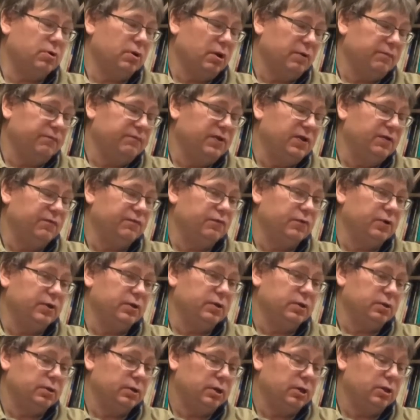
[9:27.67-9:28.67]
of different
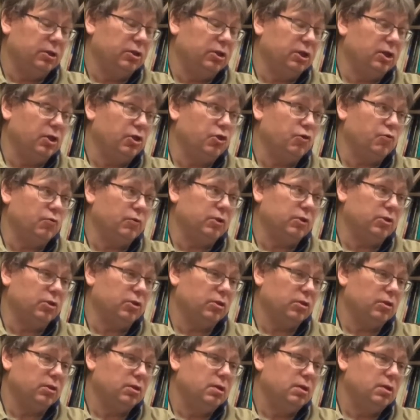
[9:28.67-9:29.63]
constituents.